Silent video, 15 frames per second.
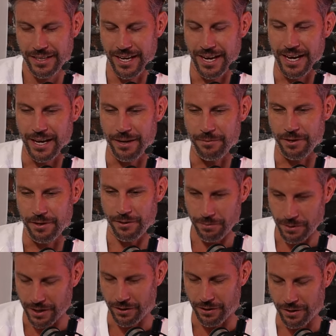Um, I
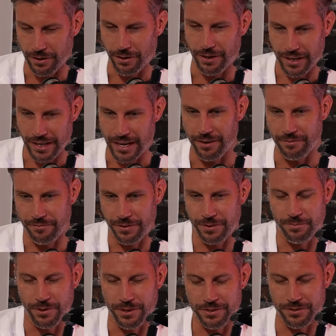really got a lot of comfort
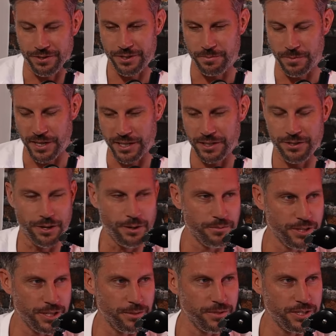by sort of spending time
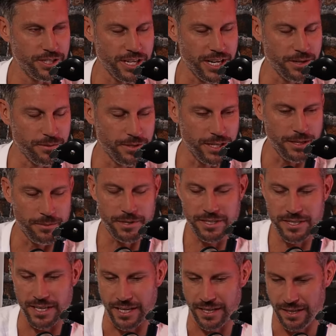with him and chatting with him. He
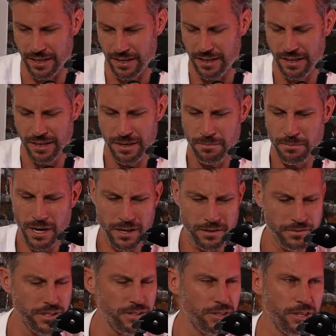said, mate, I've
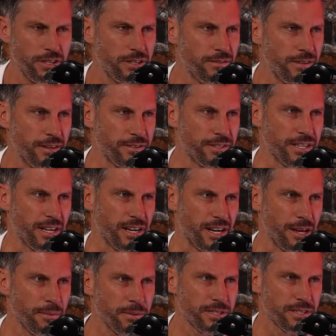just heard you've never seen an
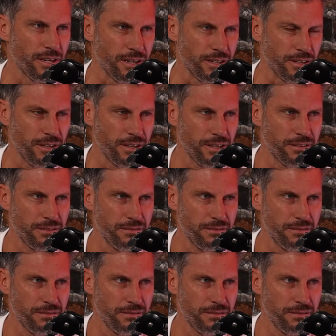episode. Like,